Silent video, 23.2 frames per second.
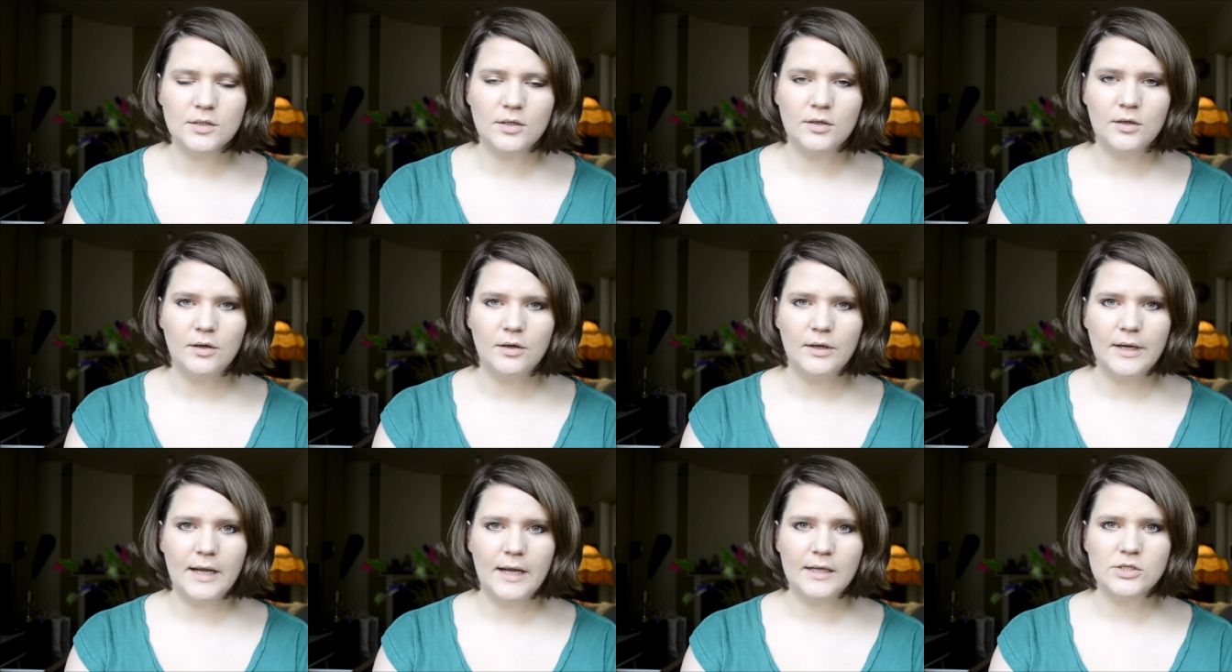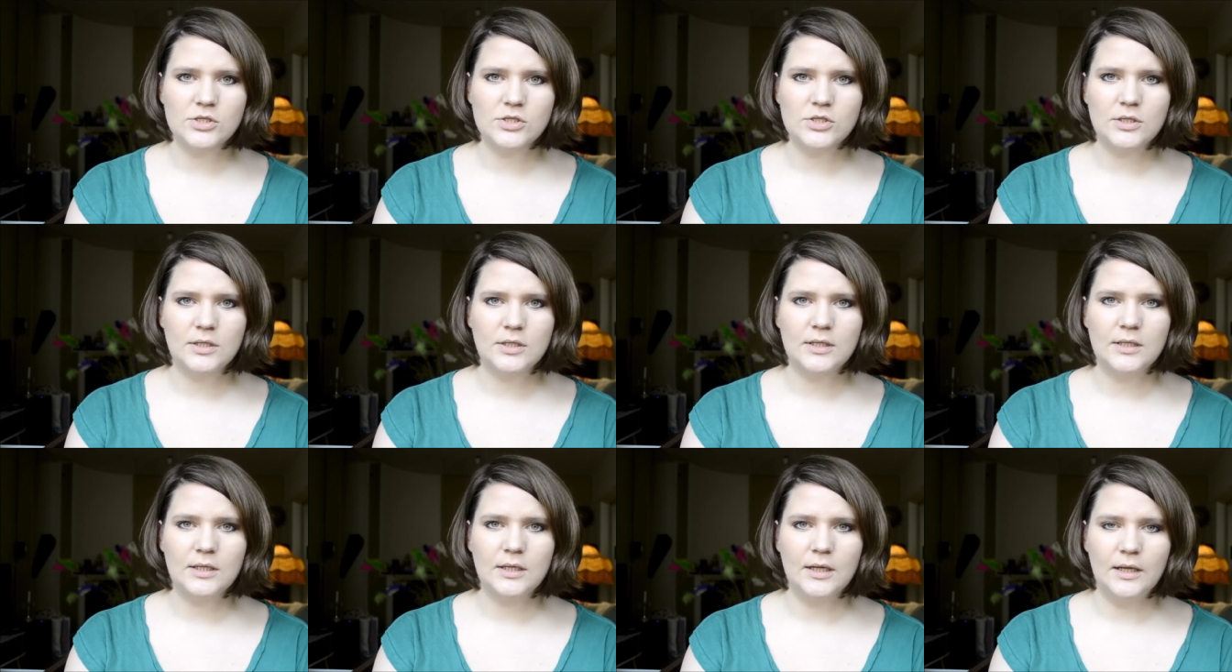are
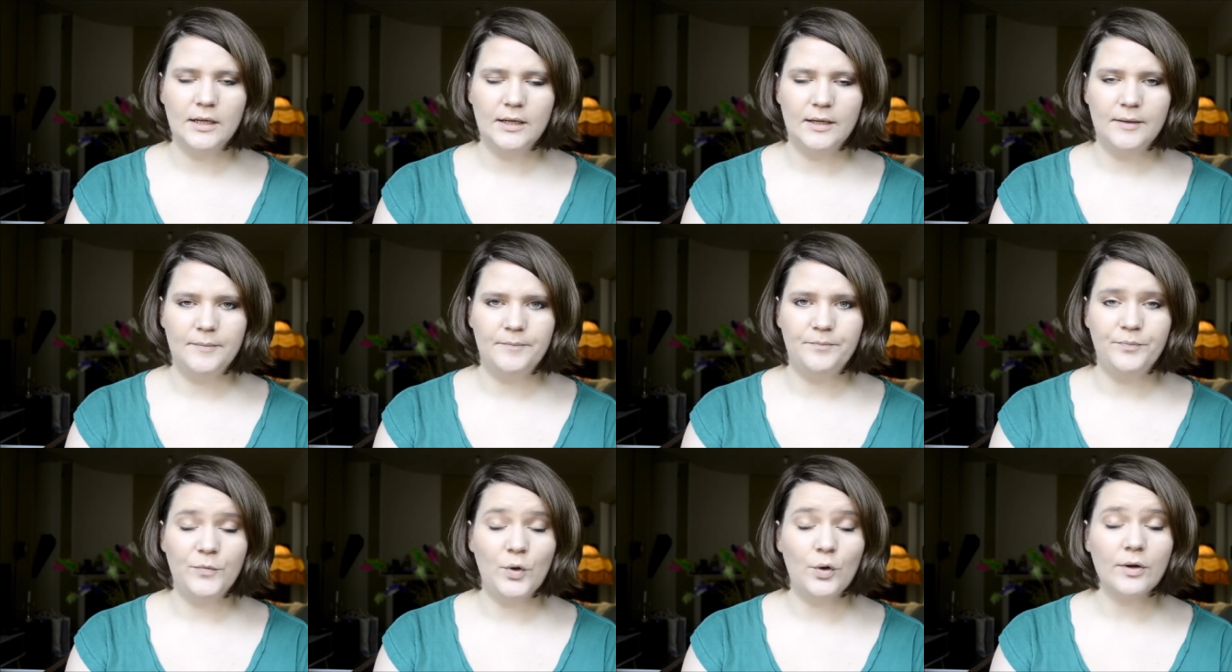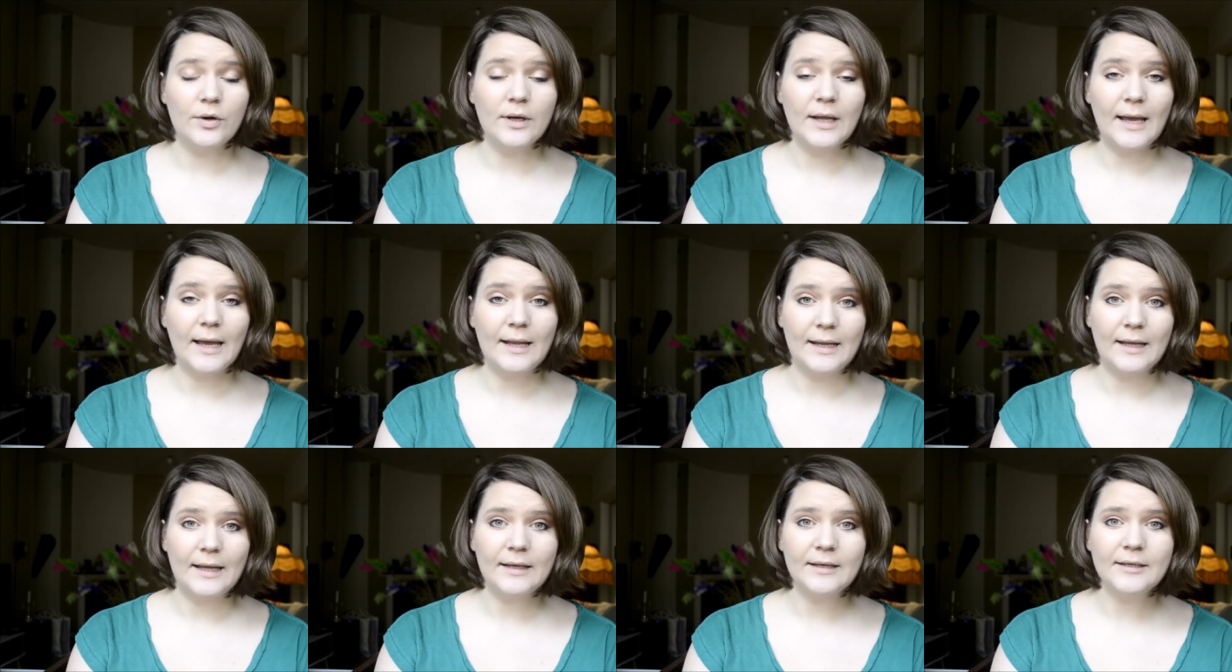actually um,
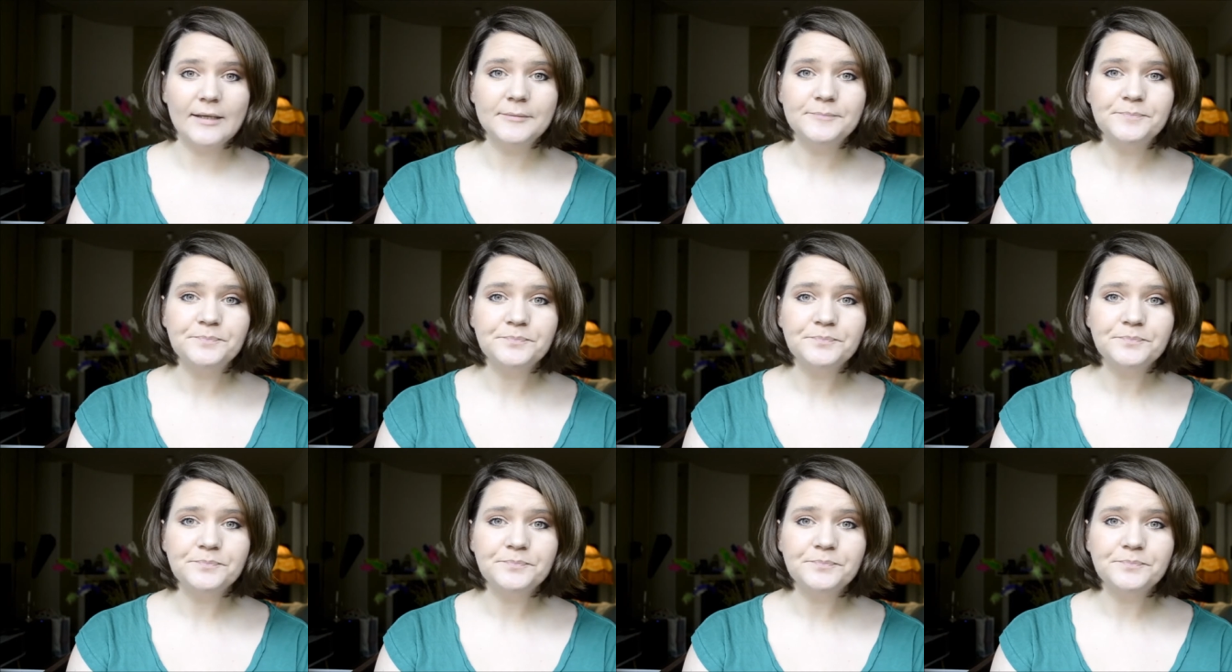organic,